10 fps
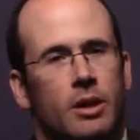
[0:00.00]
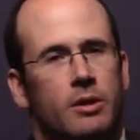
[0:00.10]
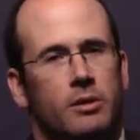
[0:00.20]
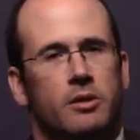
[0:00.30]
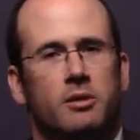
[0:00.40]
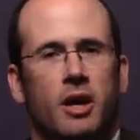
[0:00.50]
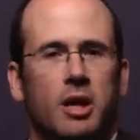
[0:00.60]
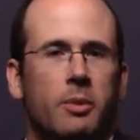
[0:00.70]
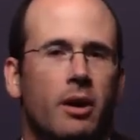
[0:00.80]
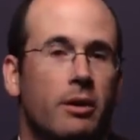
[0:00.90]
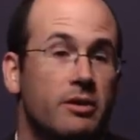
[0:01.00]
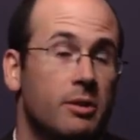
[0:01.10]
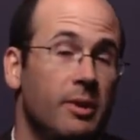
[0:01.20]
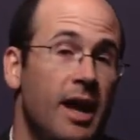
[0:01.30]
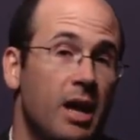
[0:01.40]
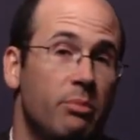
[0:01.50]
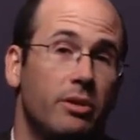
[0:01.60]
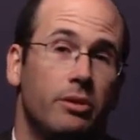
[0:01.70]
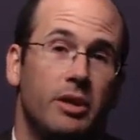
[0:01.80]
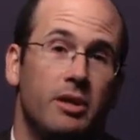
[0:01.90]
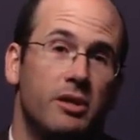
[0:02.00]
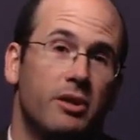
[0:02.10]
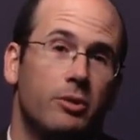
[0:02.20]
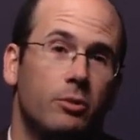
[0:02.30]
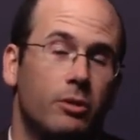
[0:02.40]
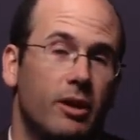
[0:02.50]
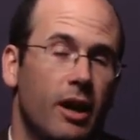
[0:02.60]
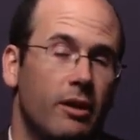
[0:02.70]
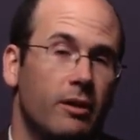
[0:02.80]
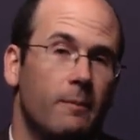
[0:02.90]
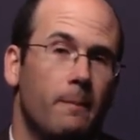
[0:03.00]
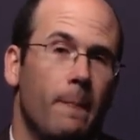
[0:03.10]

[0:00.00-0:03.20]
So let's talk about some liabilities in accrual accounting.